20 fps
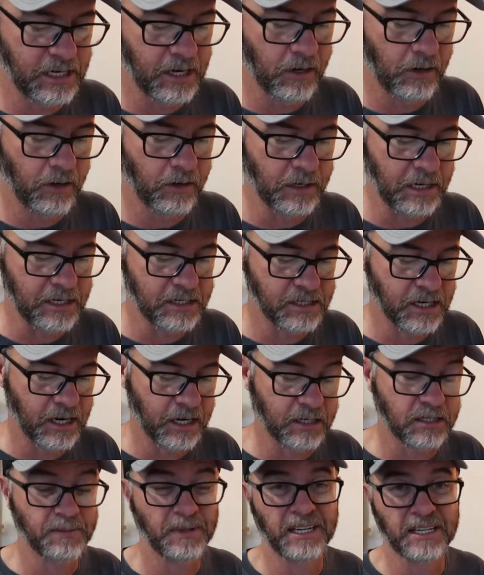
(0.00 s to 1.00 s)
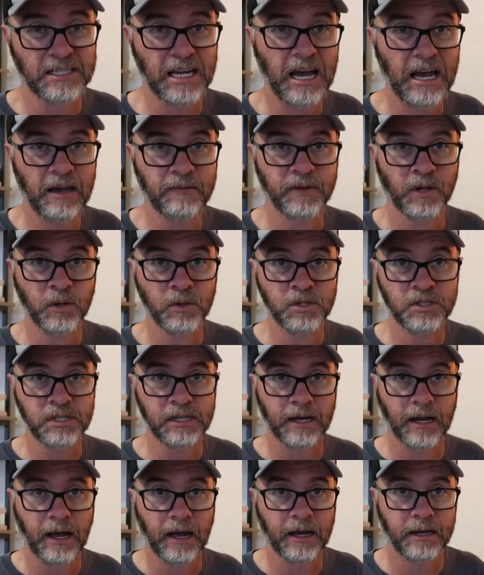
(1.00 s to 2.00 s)
how long it takes, because I have
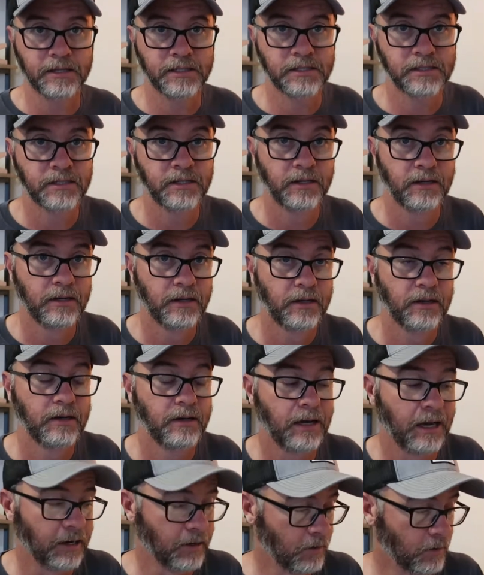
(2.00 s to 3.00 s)
Lucy lights, and